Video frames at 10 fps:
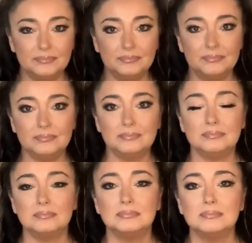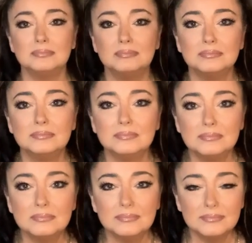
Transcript: [no speech]